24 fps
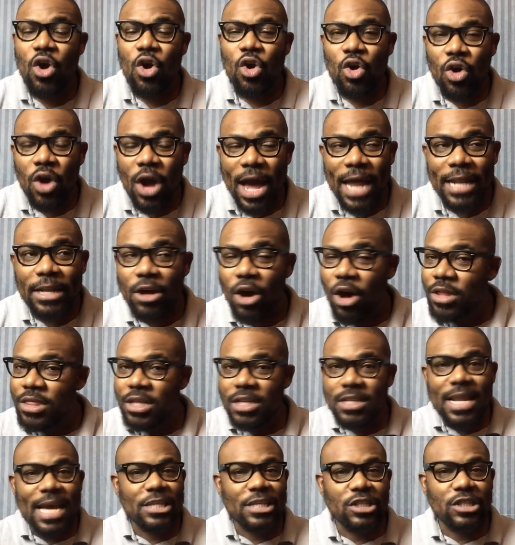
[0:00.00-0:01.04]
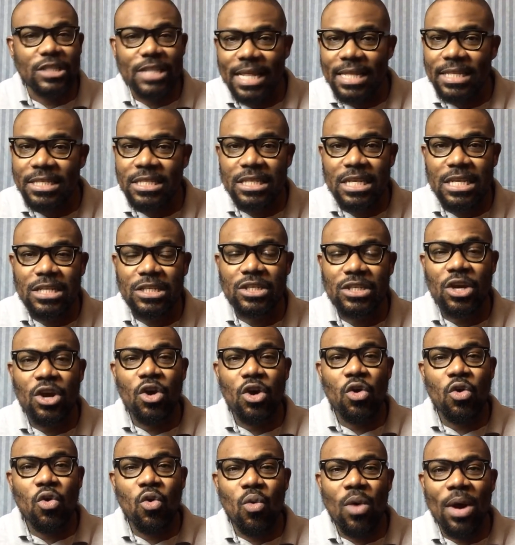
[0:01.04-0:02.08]
and other nationalities
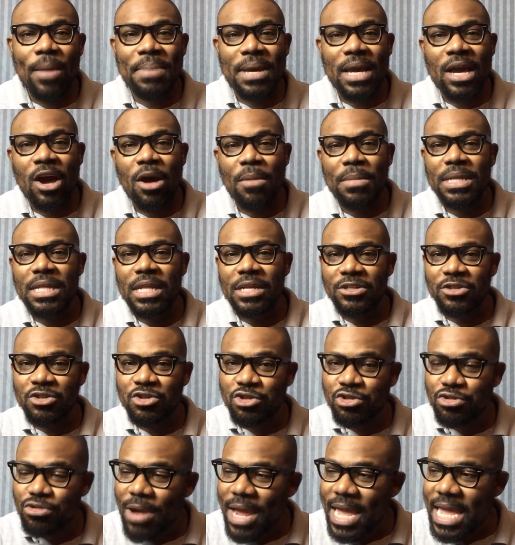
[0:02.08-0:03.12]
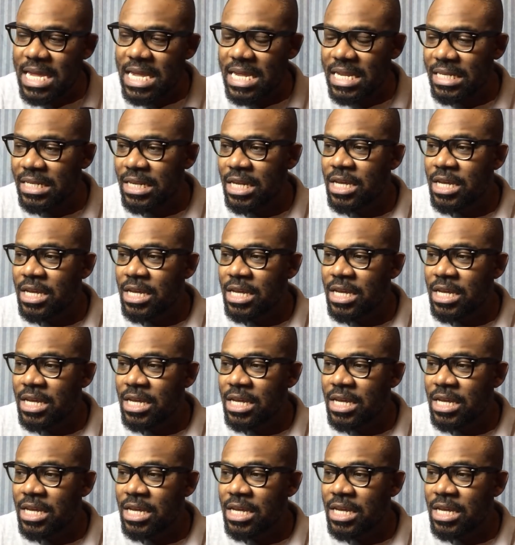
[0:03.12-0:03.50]
who are becoming a drain